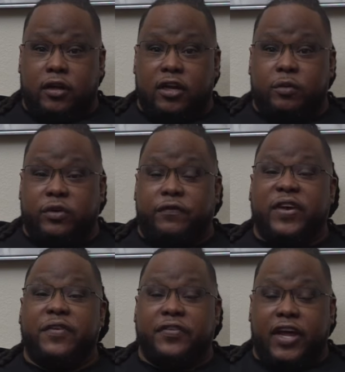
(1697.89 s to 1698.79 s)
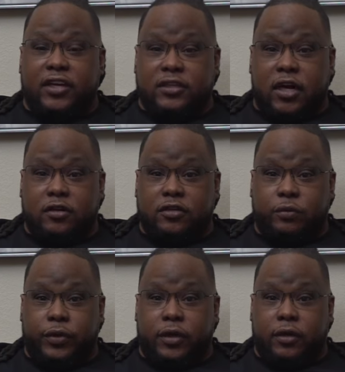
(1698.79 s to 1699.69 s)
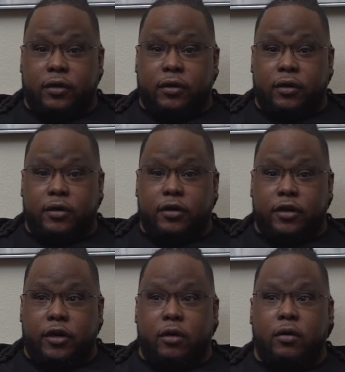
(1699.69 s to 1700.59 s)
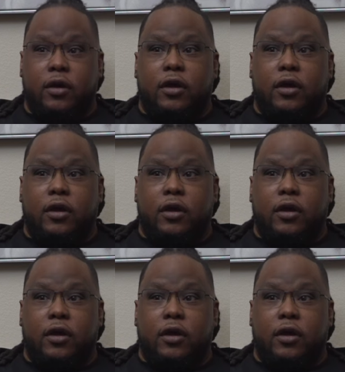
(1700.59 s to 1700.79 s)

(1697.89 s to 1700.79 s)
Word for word: and it was fifty thousand dollars to win. You know. Right.